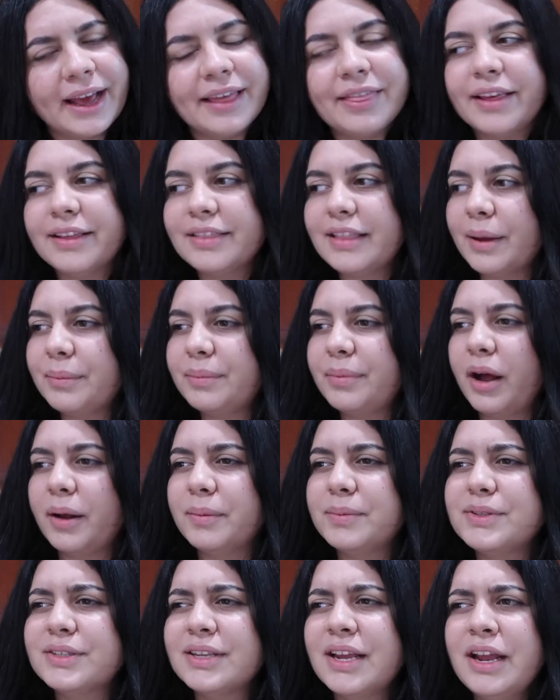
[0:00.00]
I think that
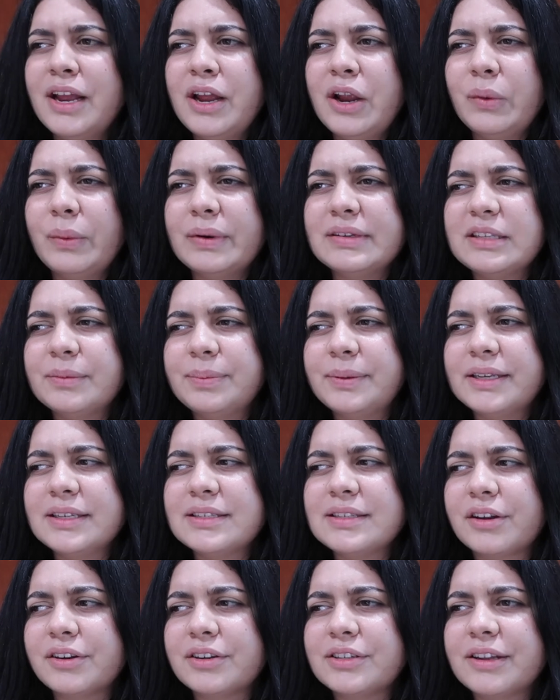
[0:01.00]
Bob's
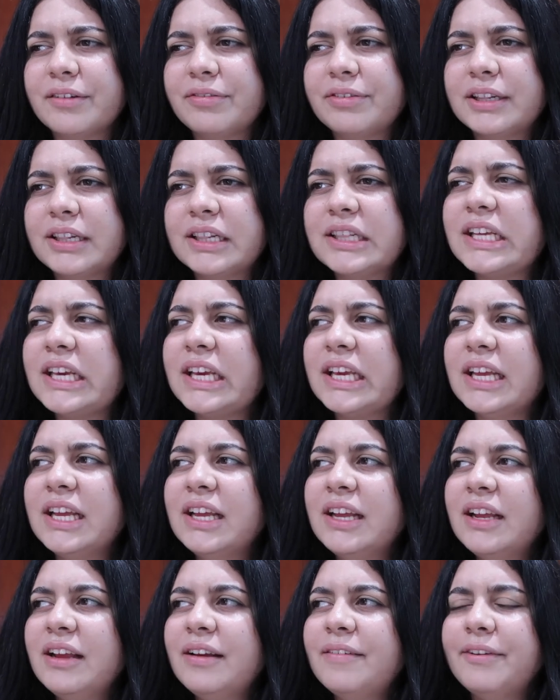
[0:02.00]
recipes are
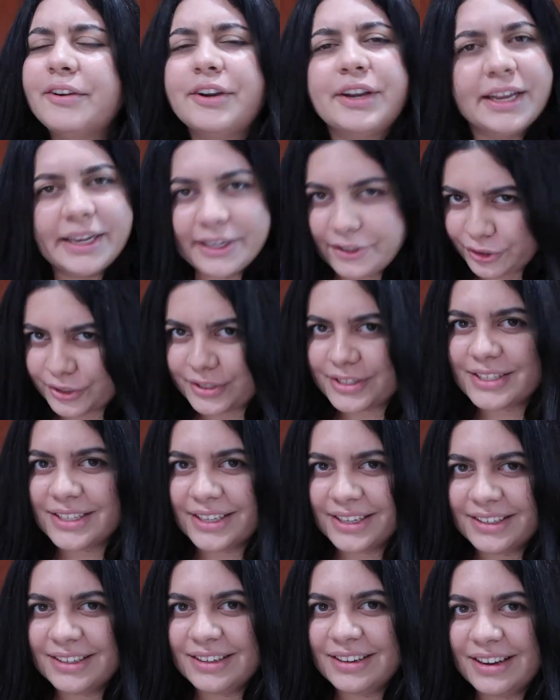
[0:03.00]
definitely very
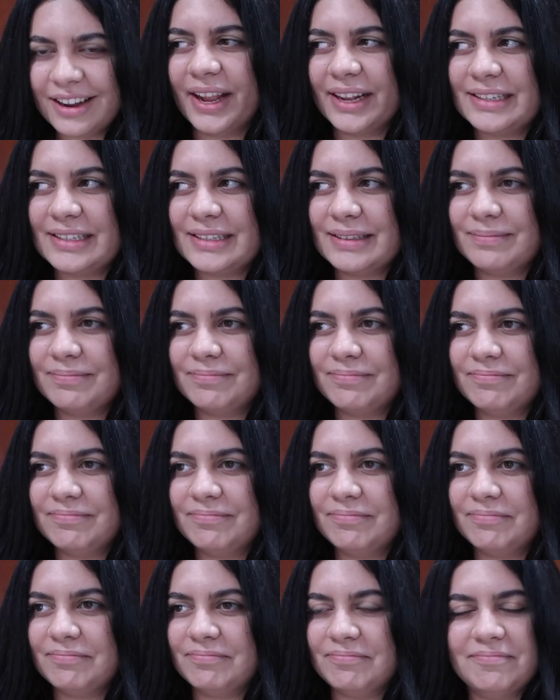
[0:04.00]
interesting and
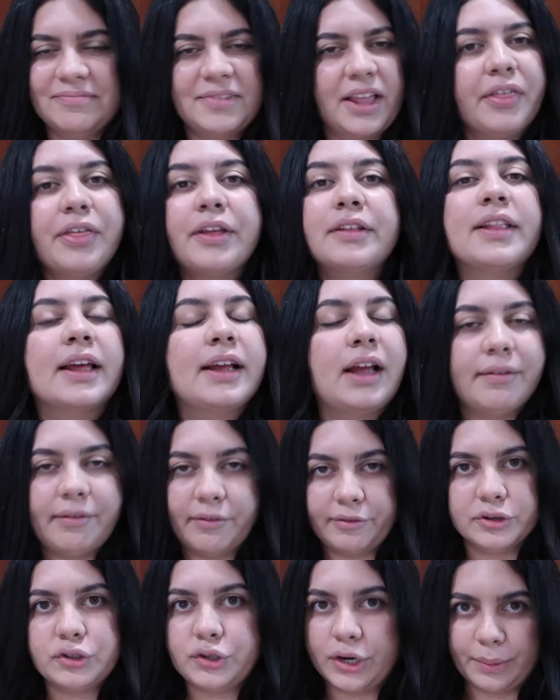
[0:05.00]
nothing like I've
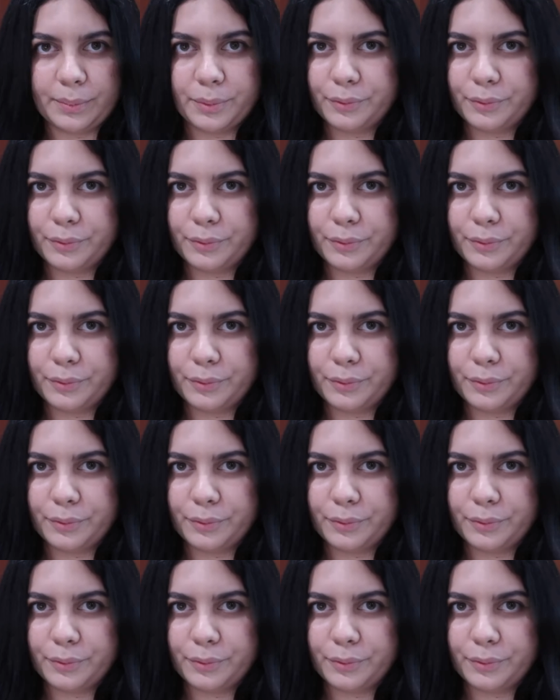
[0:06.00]
ever tried